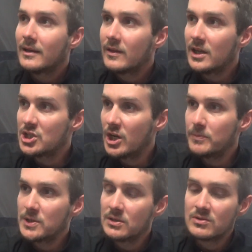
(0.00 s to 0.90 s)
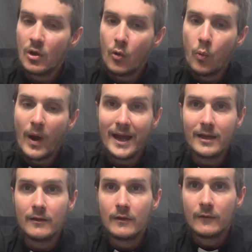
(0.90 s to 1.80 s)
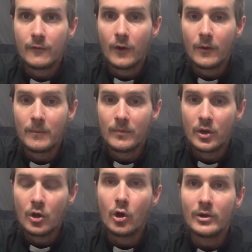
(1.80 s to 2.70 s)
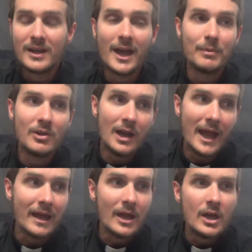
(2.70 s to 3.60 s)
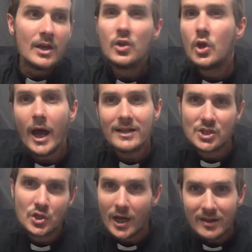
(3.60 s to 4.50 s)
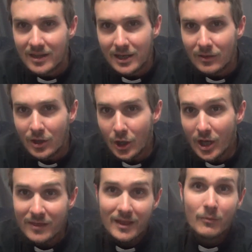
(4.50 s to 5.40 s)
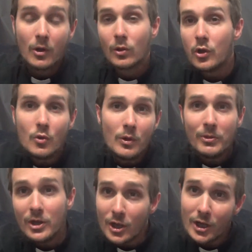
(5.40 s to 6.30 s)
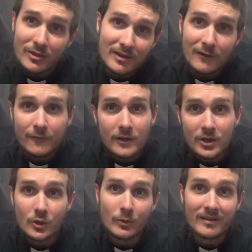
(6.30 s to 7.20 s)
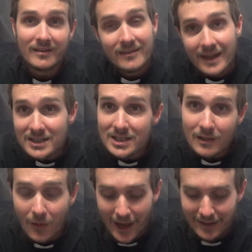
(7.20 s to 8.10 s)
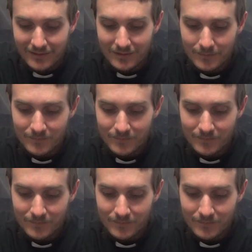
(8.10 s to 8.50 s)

the Egyptians away from the god Geb. It's kind of like, you guys trusted in the earth? Well, look what the earth did for you. It sent you lice.